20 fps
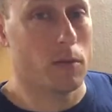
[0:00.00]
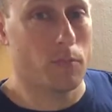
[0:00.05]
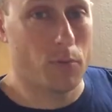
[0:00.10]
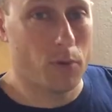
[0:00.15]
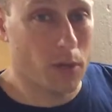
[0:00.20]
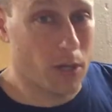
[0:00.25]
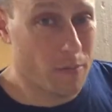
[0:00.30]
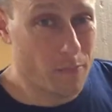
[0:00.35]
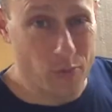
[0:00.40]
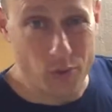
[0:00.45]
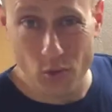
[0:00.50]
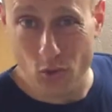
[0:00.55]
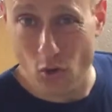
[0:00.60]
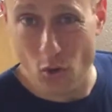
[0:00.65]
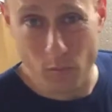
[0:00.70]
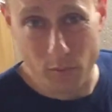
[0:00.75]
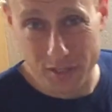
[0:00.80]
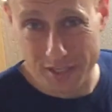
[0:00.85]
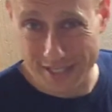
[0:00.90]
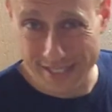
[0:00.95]
to put it, you're
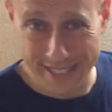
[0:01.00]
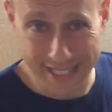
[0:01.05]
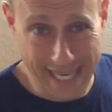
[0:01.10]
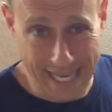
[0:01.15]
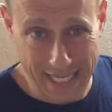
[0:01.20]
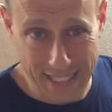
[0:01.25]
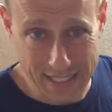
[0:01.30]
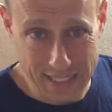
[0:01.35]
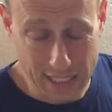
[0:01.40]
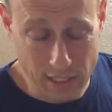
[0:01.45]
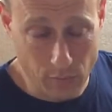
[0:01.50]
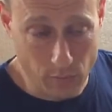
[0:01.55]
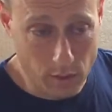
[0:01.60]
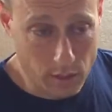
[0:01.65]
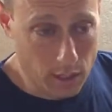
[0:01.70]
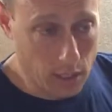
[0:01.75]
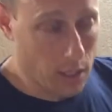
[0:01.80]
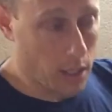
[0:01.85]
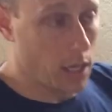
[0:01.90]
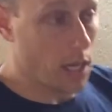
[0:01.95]
almost dancing
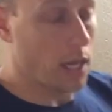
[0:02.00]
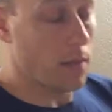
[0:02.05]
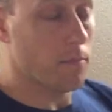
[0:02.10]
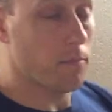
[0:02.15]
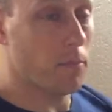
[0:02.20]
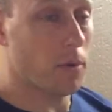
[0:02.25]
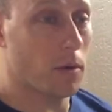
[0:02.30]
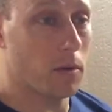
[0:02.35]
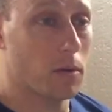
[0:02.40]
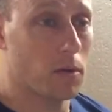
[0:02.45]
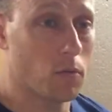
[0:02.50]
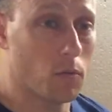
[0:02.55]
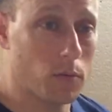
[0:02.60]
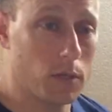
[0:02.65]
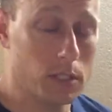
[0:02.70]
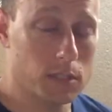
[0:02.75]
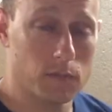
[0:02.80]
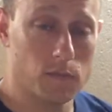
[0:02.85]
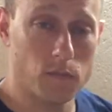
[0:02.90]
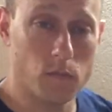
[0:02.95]
with it. But the
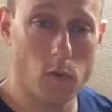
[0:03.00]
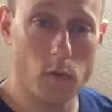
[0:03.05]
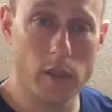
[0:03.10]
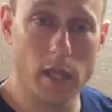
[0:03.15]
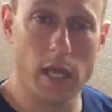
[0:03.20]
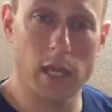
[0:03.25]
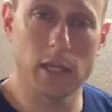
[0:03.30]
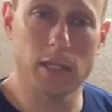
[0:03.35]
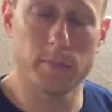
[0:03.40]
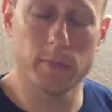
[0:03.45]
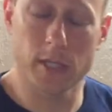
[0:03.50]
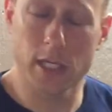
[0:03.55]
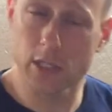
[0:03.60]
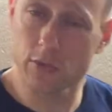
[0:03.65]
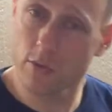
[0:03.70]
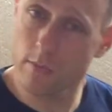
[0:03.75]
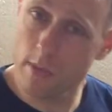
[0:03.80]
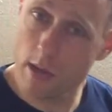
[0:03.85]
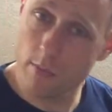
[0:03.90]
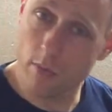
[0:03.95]
reason for that is because,
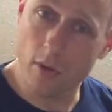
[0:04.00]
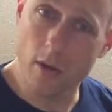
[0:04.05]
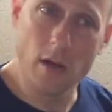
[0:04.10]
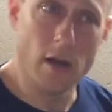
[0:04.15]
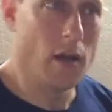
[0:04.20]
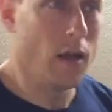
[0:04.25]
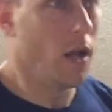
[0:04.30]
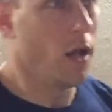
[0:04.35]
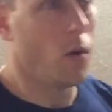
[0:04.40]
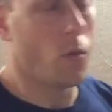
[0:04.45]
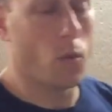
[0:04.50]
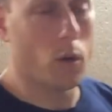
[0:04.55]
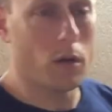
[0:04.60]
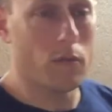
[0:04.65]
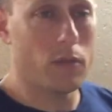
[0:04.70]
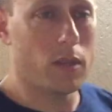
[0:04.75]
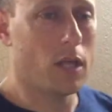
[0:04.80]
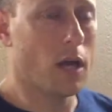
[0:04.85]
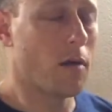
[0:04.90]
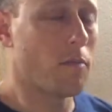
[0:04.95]
remember, one
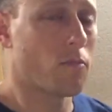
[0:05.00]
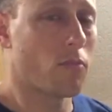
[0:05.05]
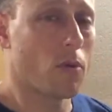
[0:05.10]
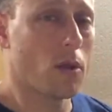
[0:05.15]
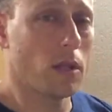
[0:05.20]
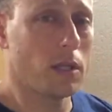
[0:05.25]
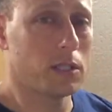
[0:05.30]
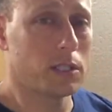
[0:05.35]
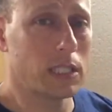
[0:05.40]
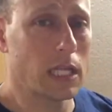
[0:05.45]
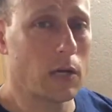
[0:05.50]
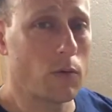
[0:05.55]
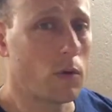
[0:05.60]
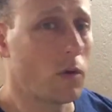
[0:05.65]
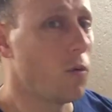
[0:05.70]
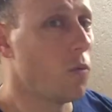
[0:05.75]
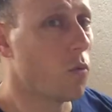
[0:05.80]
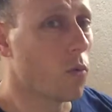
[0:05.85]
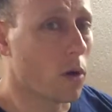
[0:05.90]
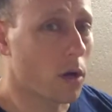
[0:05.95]
of the umbrellas that we
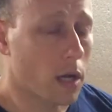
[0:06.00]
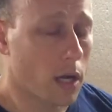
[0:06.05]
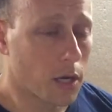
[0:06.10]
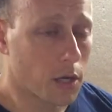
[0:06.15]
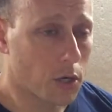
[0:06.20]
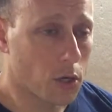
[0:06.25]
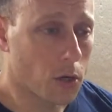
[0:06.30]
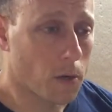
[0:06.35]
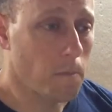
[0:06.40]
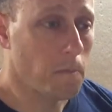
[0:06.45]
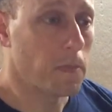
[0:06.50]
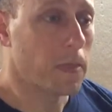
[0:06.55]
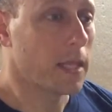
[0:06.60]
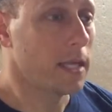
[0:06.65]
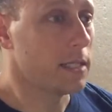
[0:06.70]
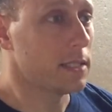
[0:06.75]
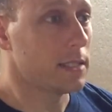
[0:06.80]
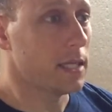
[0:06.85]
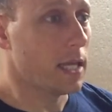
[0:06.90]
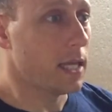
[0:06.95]
work under
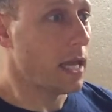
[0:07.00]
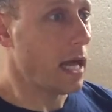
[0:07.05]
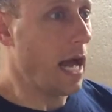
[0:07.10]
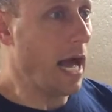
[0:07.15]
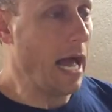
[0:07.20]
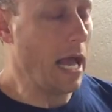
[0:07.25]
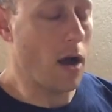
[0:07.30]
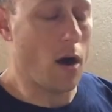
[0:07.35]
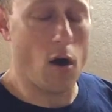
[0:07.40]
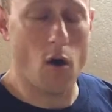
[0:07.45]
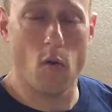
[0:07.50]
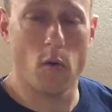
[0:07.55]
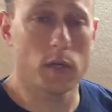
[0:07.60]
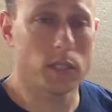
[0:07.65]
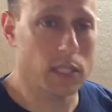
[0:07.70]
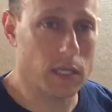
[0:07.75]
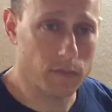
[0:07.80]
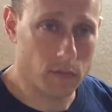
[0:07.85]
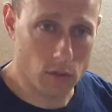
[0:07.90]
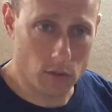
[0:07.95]
is that I
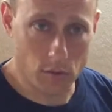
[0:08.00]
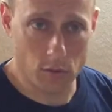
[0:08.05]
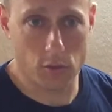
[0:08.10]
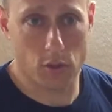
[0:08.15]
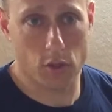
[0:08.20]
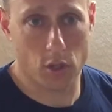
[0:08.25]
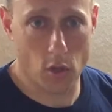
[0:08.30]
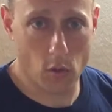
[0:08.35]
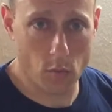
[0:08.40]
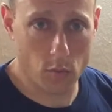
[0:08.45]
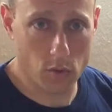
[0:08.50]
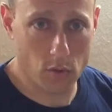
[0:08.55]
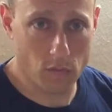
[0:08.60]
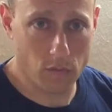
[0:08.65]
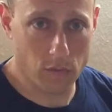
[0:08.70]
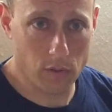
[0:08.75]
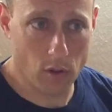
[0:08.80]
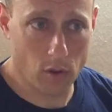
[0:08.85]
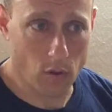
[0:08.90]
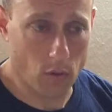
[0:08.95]
always have to learn to go with the
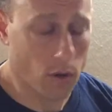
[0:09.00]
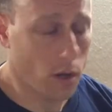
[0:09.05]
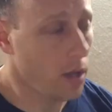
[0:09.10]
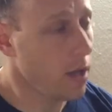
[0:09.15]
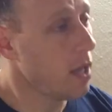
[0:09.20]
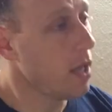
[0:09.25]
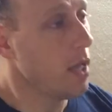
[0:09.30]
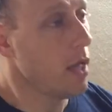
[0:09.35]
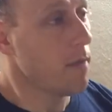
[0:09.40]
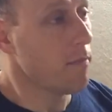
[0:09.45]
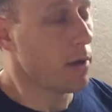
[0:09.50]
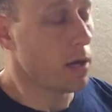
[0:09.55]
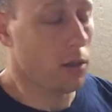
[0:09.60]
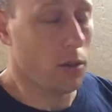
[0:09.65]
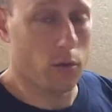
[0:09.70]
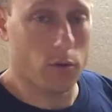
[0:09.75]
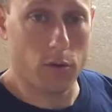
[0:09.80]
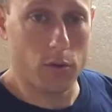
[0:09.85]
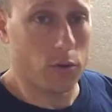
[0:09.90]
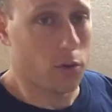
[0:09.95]
flow. By
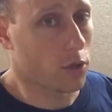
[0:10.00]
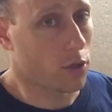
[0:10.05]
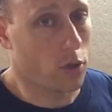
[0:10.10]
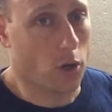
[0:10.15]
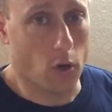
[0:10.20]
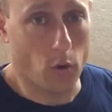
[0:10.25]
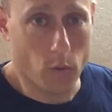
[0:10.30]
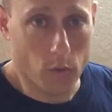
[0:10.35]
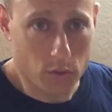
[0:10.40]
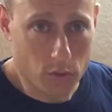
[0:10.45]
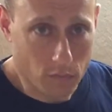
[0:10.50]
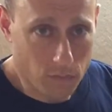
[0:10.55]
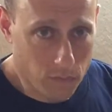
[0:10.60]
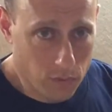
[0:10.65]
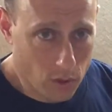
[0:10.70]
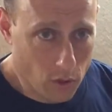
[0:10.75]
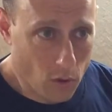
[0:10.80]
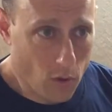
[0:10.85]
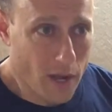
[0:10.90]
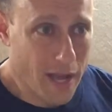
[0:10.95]
learning to go with the
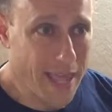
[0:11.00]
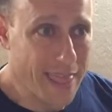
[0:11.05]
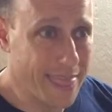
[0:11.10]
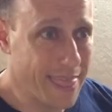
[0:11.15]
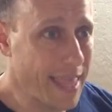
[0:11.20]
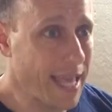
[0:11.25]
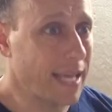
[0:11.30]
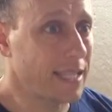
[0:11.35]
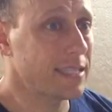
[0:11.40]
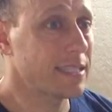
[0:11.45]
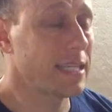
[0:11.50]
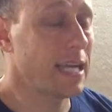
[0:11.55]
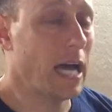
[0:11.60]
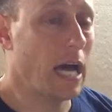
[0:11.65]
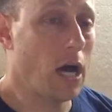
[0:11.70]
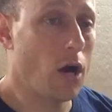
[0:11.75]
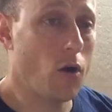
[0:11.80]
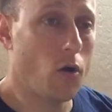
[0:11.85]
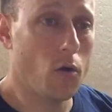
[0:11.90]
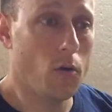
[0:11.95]
flow, that's
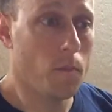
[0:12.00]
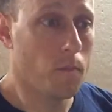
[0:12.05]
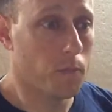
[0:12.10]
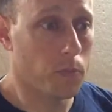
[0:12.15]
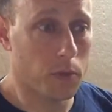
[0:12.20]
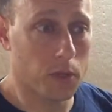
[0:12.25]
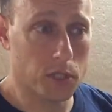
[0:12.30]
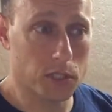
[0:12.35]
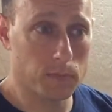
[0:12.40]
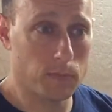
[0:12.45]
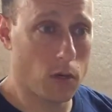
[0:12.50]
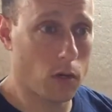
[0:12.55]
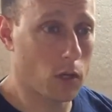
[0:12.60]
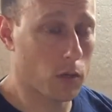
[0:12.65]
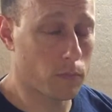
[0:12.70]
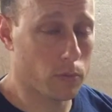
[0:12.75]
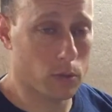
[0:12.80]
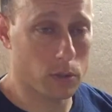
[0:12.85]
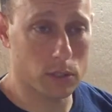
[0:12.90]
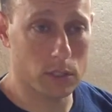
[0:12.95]
how the
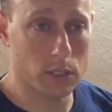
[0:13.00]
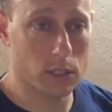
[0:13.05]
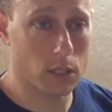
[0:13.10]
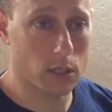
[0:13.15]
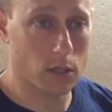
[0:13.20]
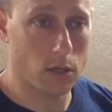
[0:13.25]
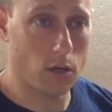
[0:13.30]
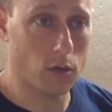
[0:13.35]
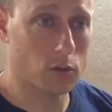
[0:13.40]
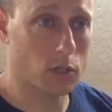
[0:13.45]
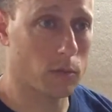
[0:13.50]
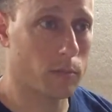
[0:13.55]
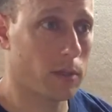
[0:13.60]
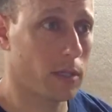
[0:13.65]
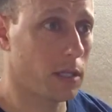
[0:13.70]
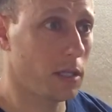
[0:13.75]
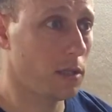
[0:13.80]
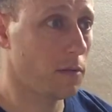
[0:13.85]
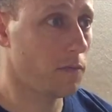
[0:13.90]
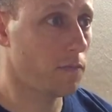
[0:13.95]
smaller person can
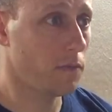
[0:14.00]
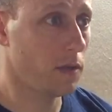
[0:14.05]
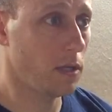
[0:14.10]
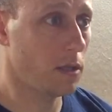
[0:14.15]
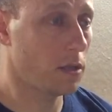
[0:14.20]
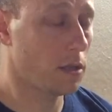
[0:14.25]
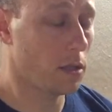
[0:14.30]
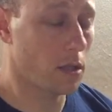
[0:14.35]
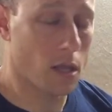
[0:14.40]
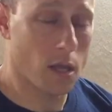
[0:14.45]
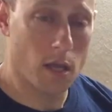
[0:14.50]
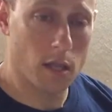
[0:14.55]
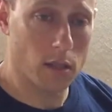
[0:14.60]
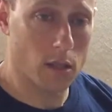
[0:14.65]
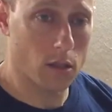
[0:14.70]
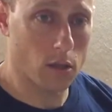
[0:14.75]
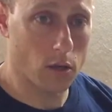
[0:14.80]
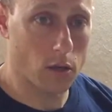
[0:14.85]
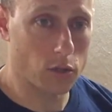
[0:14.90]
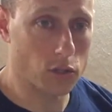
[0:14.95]
ultimately defeat
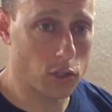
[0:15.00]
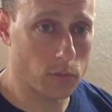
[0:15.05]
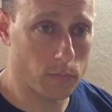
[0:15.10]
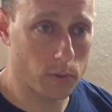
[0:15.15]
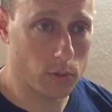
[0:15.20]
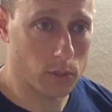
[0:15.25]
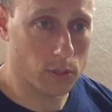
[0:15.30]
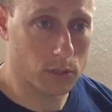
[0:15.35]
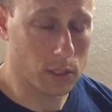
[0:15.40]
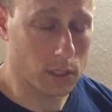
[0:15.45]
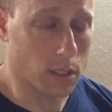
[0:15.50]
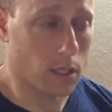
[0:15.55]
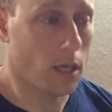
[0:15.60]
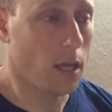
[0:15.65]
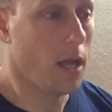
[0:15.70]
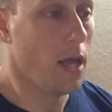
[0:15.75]
the larger person.